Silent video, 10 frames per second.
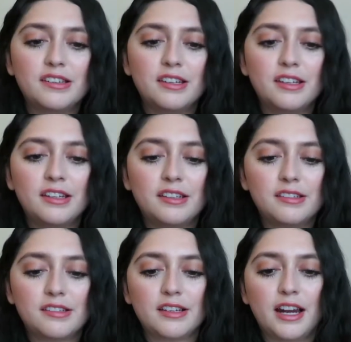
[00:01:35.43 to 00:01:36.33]

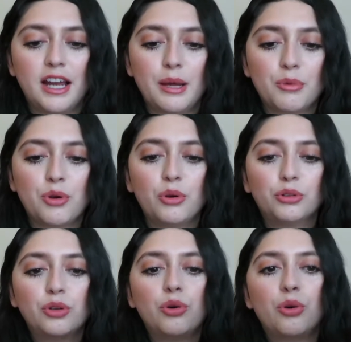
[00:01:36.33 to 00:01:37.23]
this
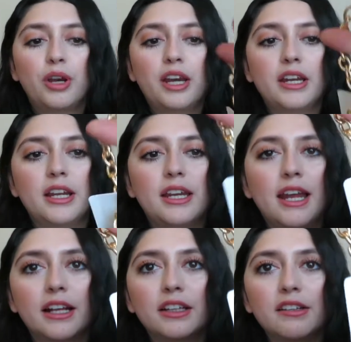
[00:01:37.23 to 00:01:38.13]
gold coin
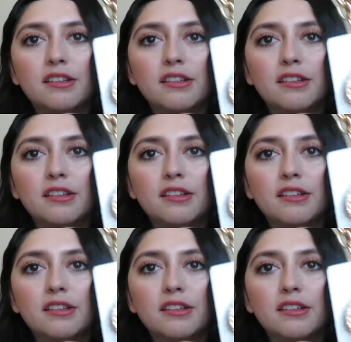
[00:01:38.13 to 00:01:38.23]
necklace